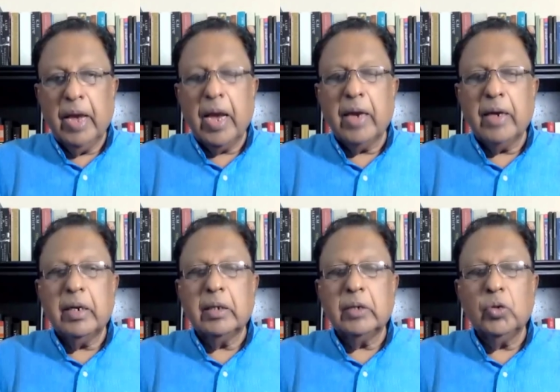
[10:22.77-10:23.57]
and
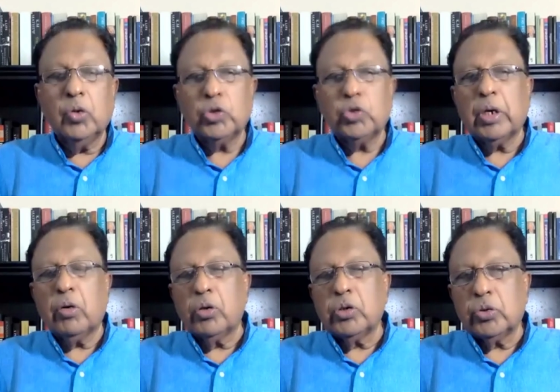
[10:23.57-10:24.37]
uh, those were
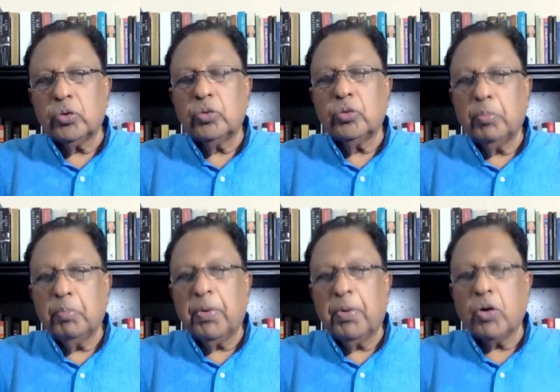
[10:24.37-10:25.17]
also
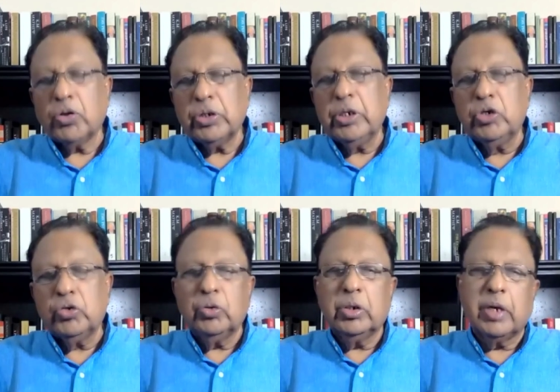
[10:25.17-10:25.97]
brought
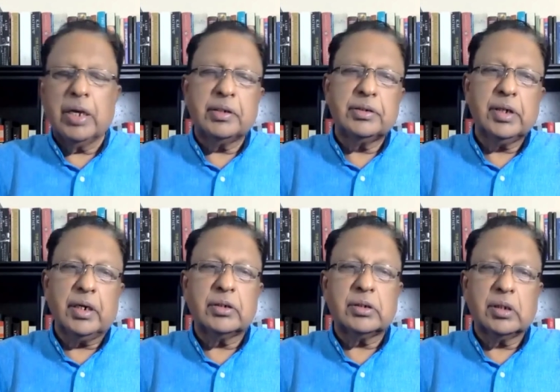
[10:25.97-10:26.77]
into the United
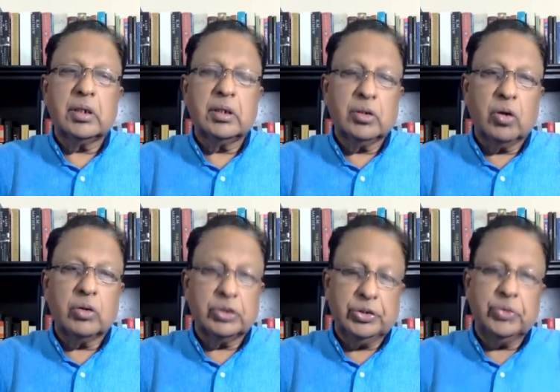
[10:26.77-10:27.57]
States uh,
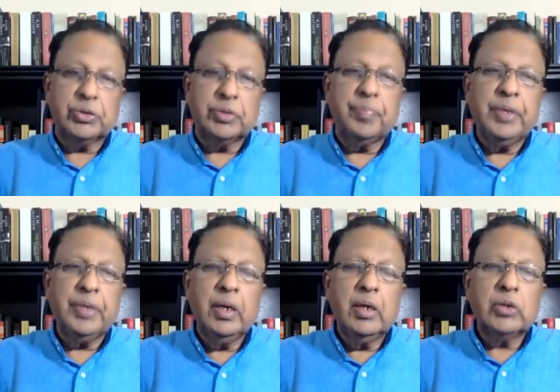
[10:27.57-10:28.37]
Constitution.
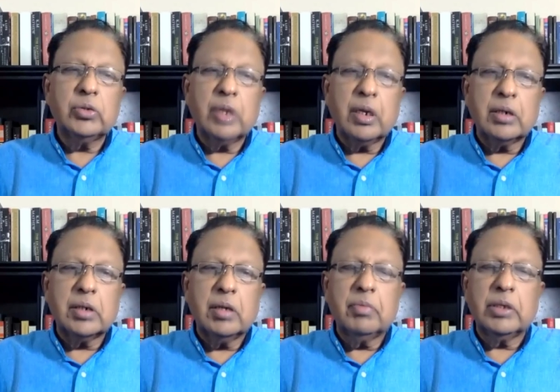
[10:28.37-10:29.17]
So there are
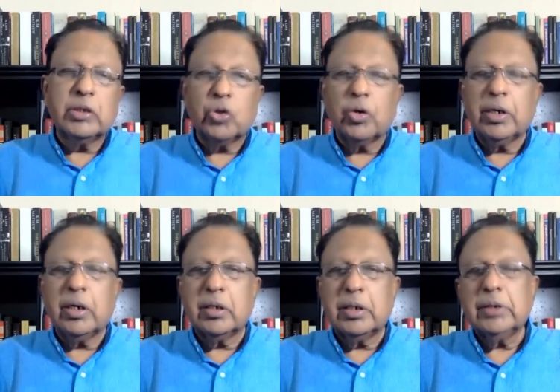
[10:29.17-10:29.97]
some
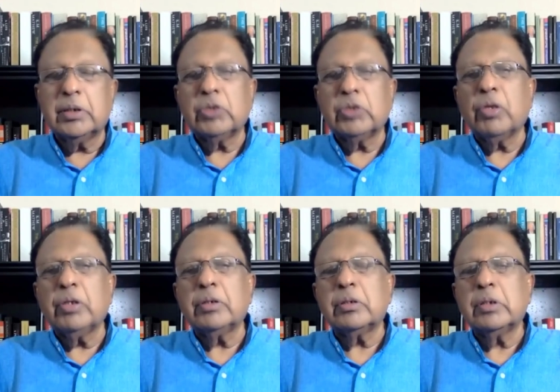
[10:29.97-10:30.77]
historical reasons for
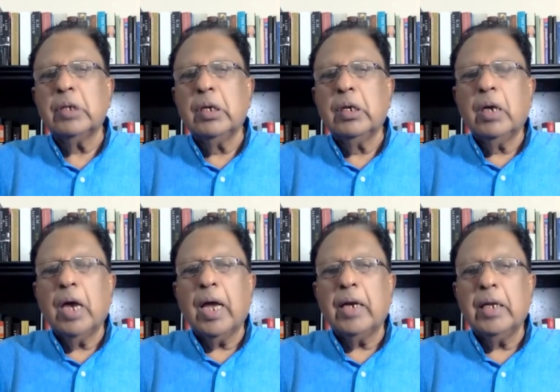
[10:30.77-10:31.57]
this,
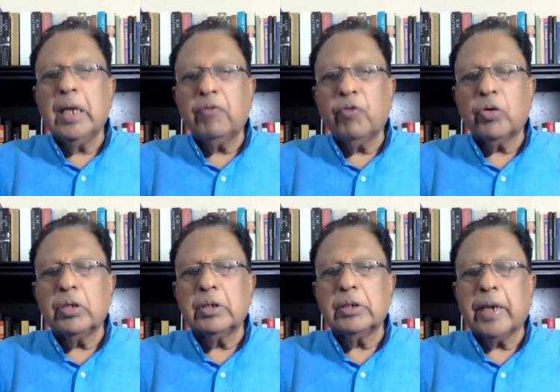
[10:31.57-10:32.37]
and
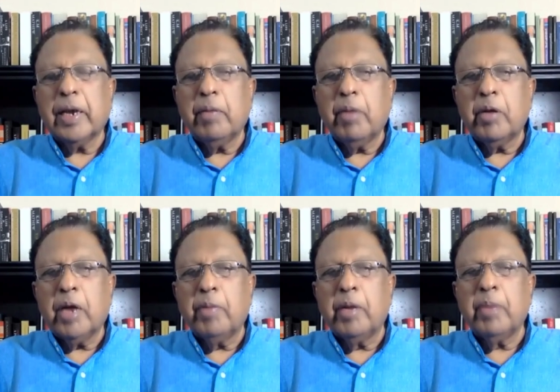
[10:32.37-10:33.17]
therefore the Second
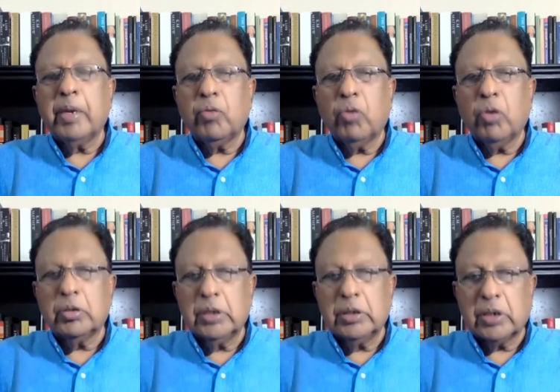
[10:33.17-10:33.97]
Amendment was
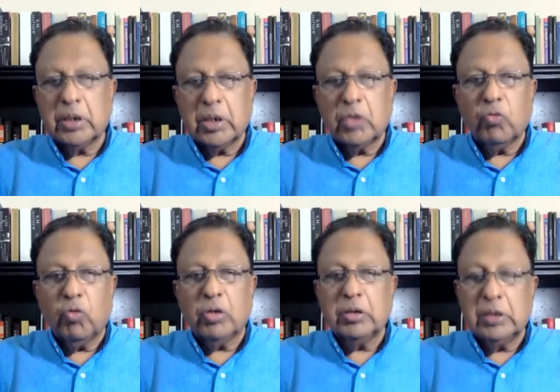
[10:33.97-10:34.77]
this written
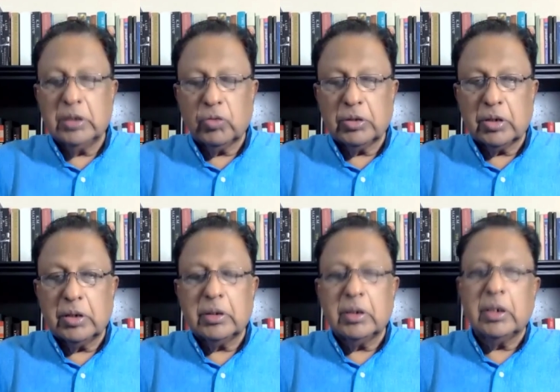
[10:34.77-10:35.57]
was this was
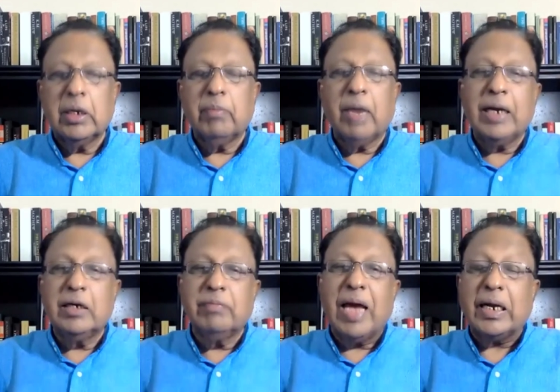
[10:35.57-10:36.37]
written in a
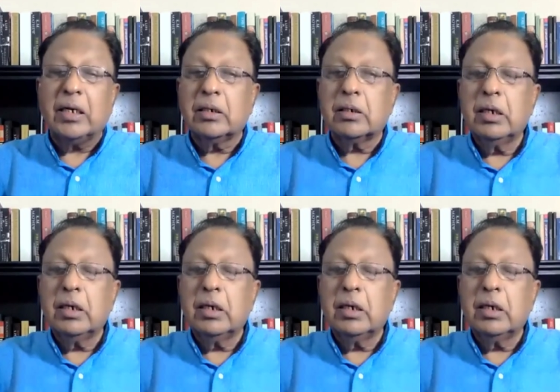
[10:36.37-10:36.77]
mild manner,